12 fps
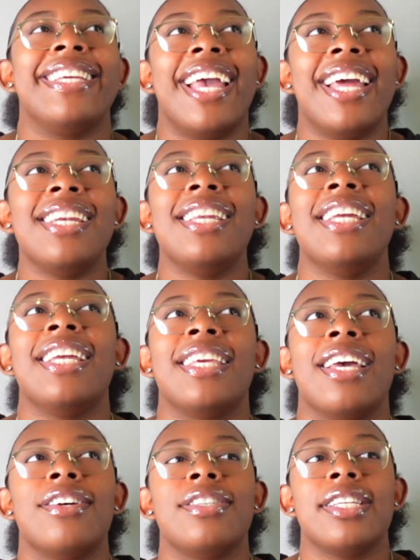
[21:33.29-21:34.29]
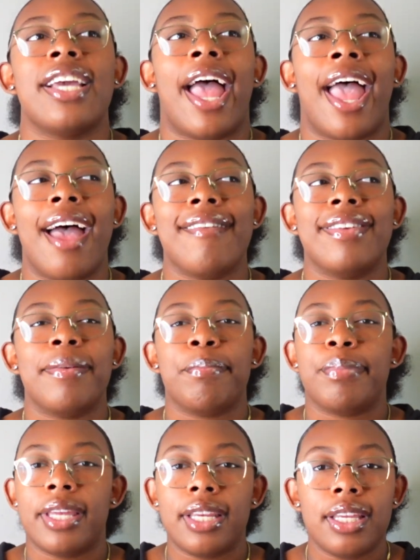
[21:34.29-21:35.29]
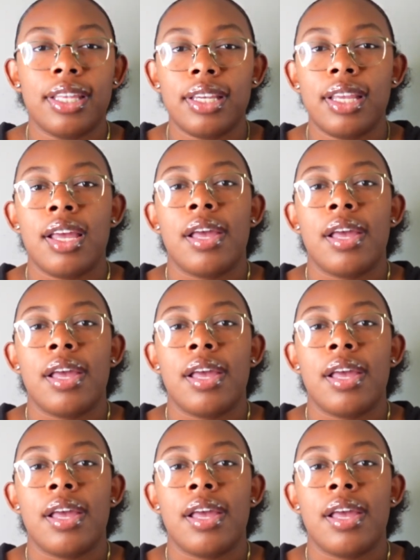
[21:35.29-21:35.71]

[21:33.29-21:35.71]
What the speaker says: Kennedy and Kelsey I haven't been in,